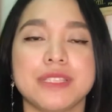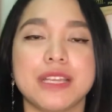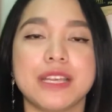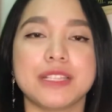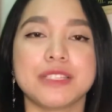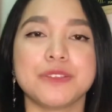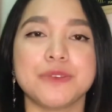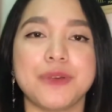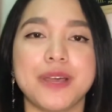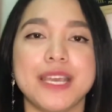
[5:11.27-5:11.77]

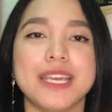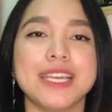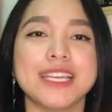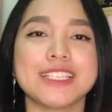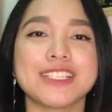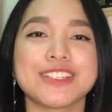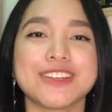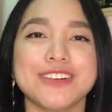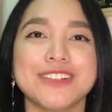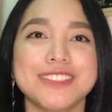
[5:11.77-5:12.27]
That's why
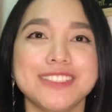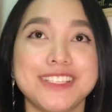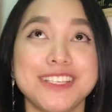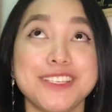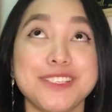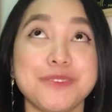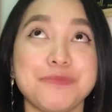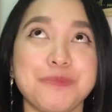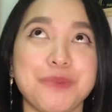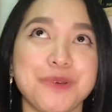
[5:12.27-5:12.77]
it's called
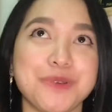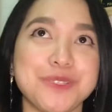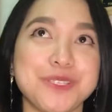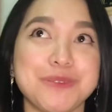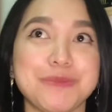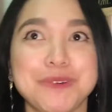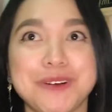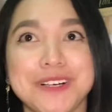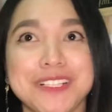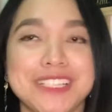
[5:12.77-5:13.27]

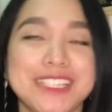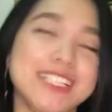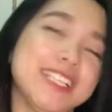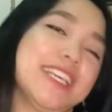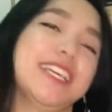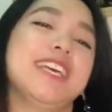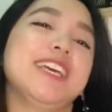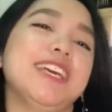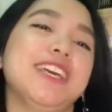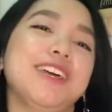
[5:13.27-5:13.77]
disposable.
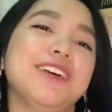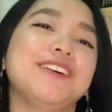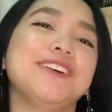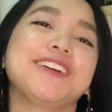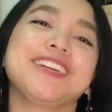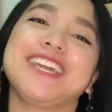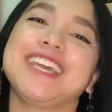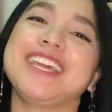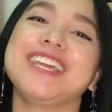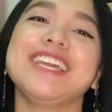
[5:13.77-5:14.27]

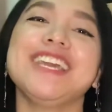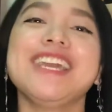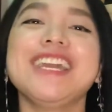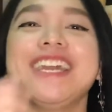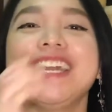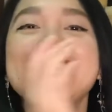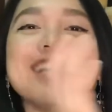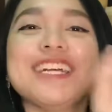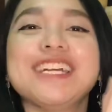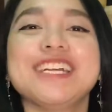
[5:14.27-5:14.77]
Okay?
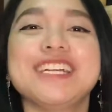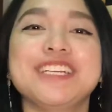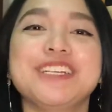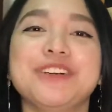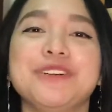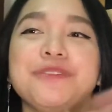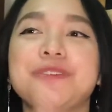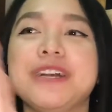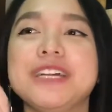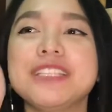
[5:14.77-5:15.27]

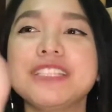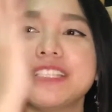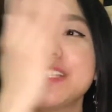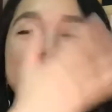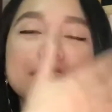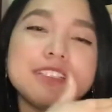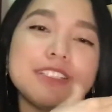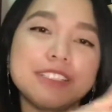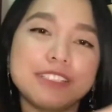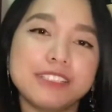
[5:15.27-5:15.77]
Once